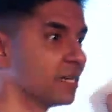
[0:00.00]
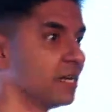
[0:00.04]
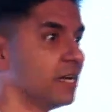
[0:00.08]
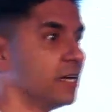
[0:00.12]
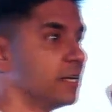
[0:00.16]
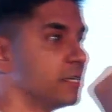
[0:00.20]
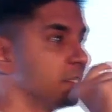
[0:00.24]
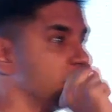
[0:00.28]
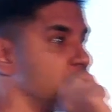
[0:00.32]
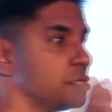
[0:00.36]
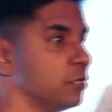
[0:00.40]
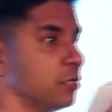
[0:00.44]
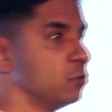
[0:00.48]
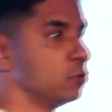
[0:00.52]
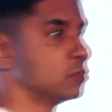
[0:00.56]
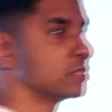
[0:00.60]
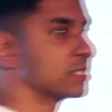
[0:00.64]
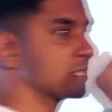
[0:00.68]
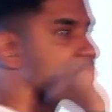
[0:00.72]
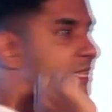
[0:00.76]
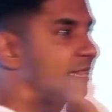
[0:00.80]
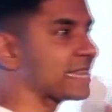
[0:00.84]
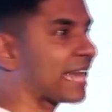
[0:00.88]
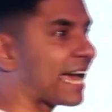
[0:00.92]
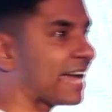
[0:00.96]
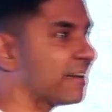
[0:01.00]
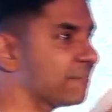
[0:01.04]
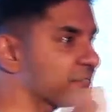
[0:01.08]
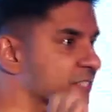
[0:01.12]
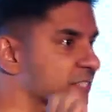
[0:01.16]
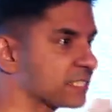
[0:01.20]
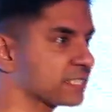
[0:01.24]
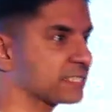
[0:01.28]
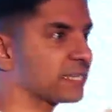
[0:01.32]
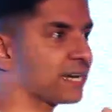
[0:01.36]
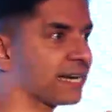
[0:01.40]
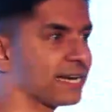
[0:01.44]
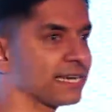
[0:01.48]
to use
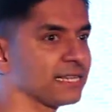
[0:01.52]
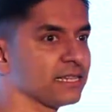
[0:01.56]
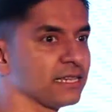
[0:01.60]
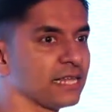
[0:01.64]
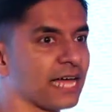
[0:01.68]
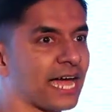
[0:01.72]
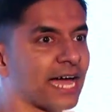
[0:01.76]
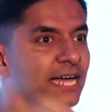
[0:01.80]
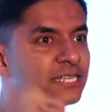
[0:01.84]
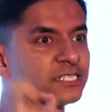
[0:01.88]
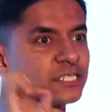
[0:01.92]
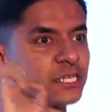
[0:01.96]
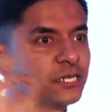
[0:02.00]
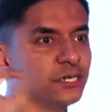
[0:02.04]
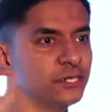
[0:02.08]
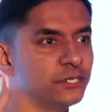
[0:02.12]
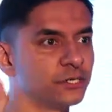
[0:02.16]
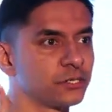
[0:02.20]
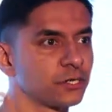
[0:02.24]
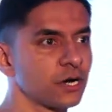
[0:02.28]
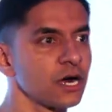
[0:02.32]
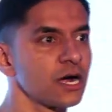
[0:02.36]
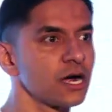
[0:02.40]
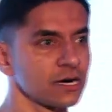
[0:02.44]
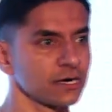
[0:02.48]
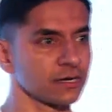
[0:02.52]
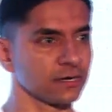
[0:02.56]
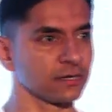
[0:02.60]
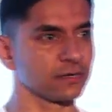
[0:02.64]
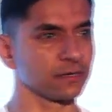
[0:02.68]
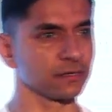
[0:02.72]
lifestyle as a drug